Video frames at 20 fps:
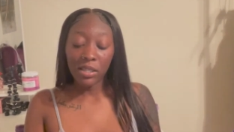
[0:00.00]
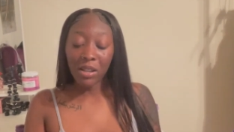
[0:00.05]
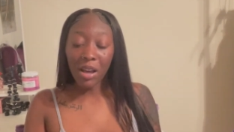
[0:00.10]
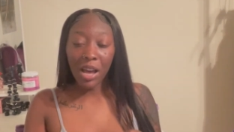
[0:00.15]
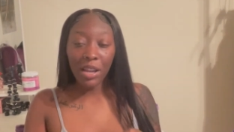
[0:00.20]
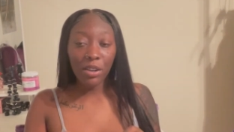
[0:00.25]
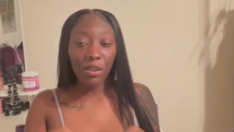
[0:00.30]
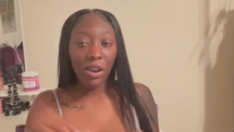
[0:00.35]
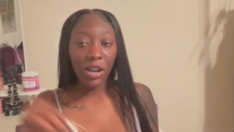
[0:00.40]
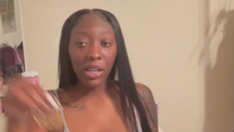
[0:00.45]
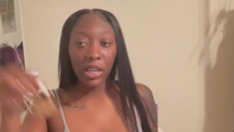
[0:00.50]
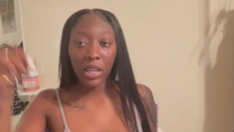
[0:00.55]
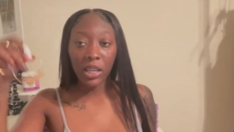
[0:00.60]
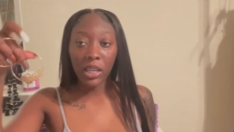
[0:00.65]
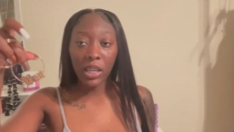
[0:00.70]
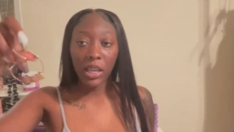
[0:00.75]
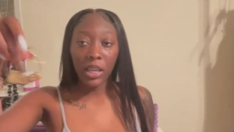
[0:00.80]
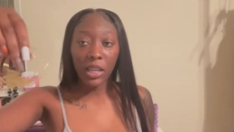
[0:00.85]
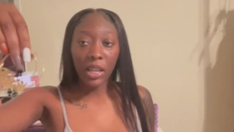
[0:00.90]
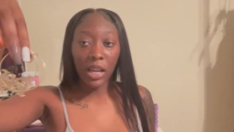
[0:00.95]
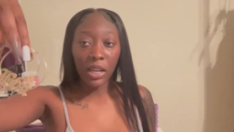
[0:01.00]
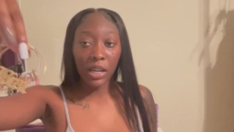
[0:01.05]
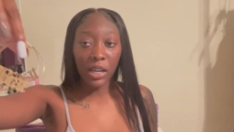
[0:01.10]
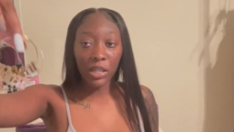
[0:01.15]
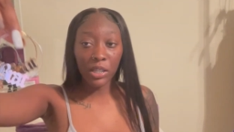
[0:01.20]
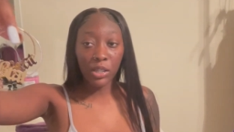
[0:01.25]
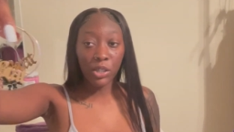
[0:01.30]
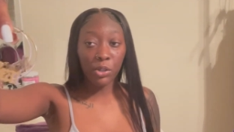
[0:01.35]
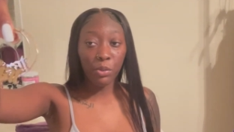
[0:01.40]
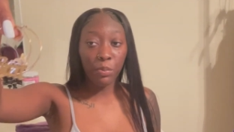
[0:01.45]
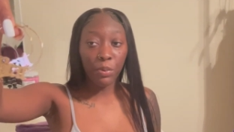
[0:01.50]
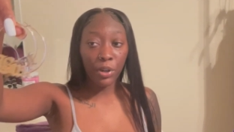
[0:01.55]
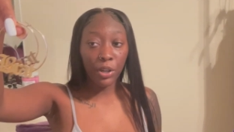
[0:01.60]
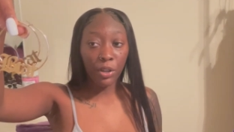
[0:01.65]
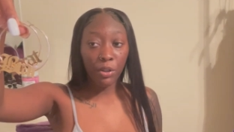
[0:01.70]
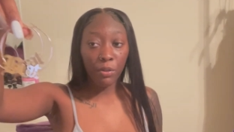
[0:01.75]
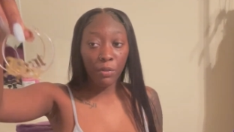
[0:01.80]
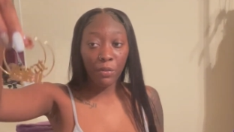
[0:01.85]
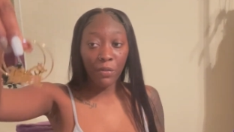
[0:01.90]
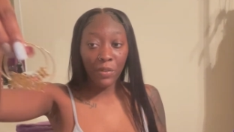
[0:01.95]
I know I can get like a super
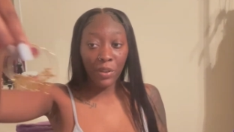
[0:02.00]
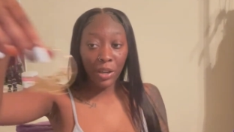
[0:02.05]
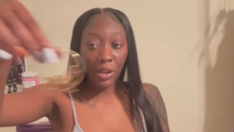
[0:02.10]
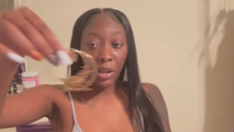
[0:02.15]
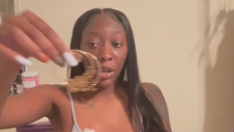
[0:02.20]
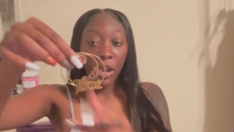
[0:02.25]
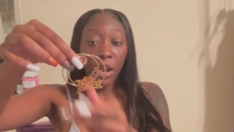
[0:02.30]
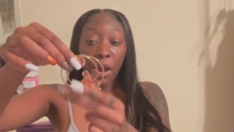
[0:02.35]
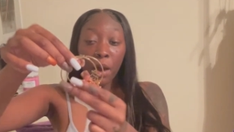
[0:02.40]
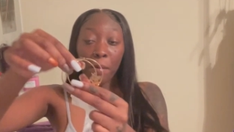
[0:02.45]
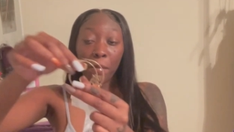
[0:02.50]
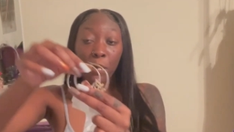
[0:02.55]
cute fit.